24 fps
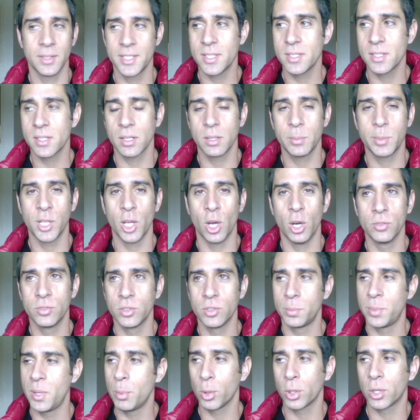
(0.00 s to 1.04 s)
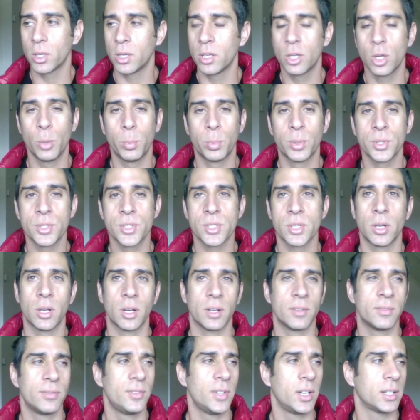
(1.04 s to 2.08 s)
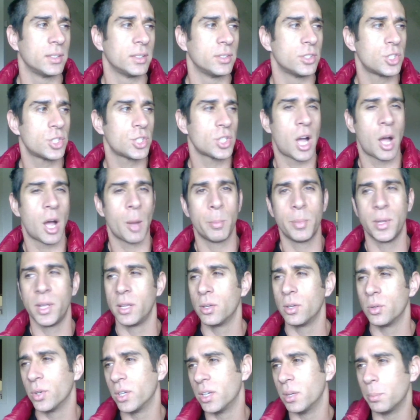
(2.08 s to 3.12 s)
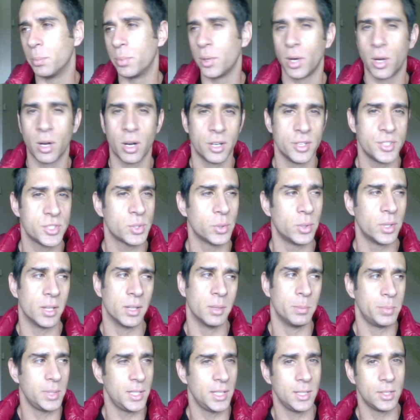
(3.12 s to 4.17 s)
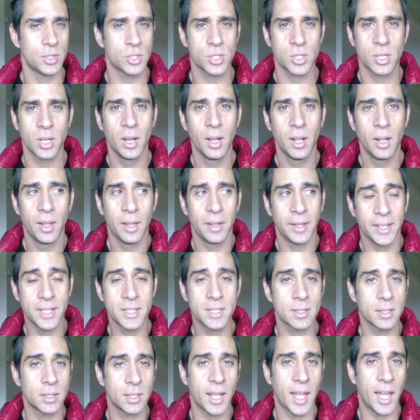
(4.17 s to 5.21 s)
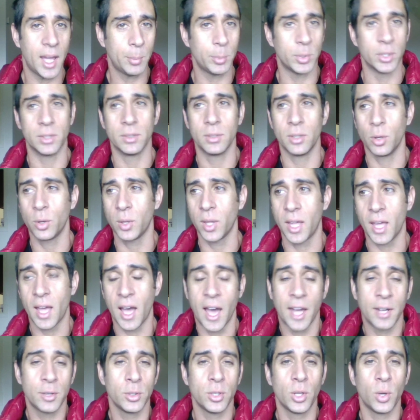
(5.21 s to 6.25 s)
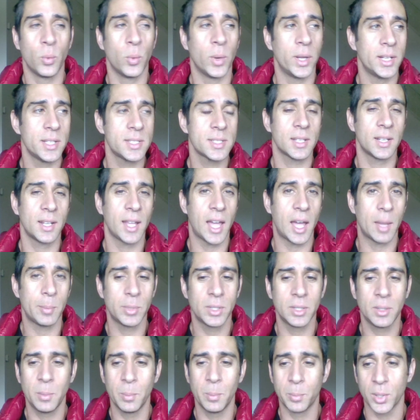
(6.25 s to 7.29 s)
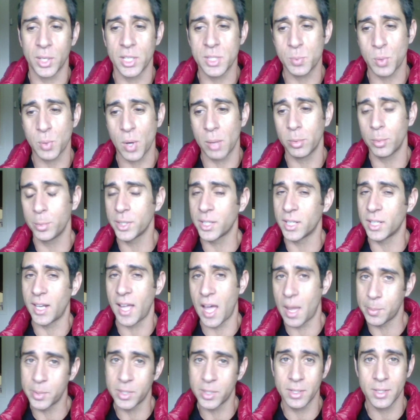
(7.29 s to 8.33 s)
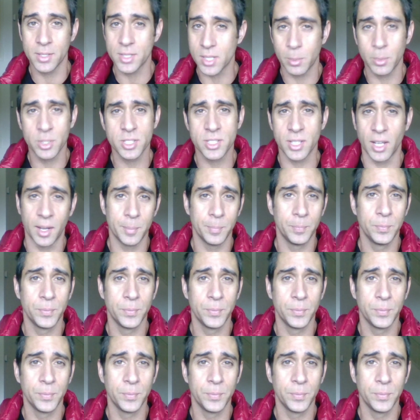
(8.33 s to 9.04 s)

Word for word: is going to be over. People are going to go berserk, fucking shopping, going to bars, going to the beach. It's going to happen, okay? I don't know when it's going to happen, but it's probably going to happen in the summertime